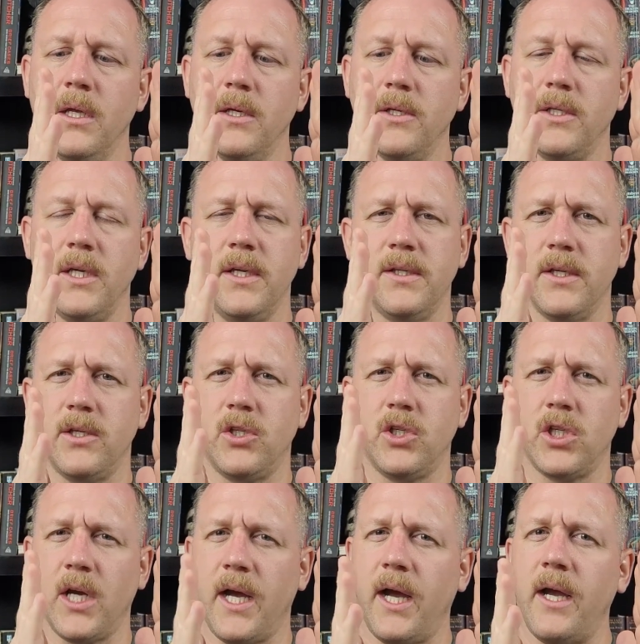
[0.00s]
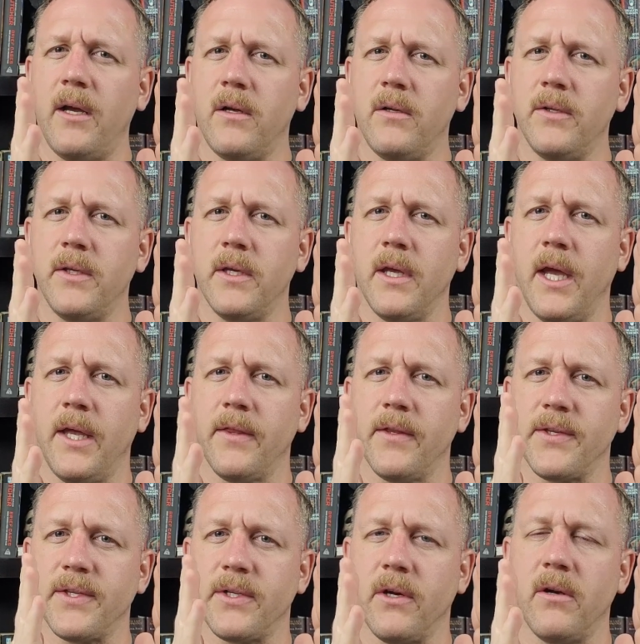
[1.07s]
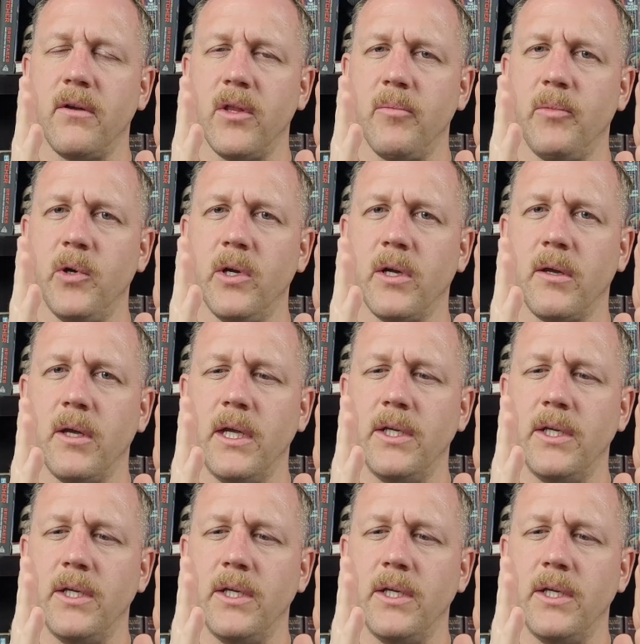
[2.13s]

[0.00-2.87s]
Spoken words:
she is a child at the start of the book,